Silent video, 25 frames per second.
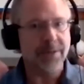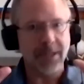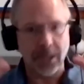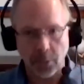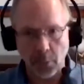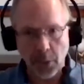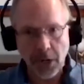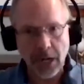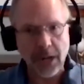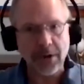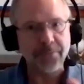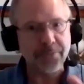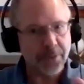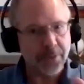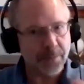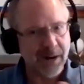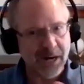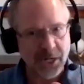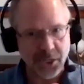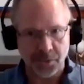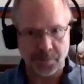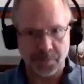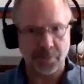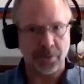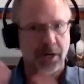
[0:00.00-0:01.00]
you know,
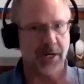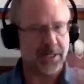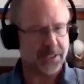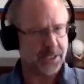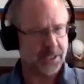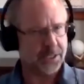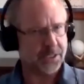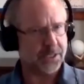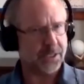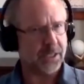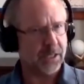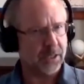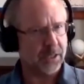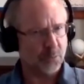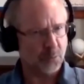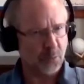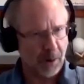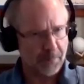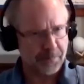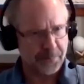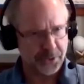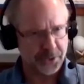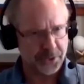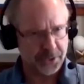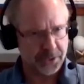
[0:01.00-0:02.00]
information processing and
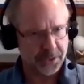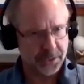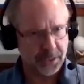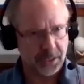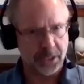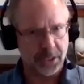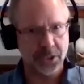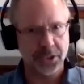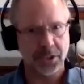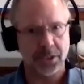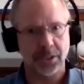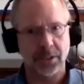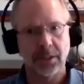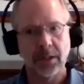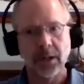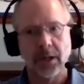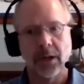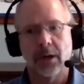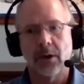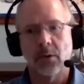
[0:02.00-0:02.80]
representation,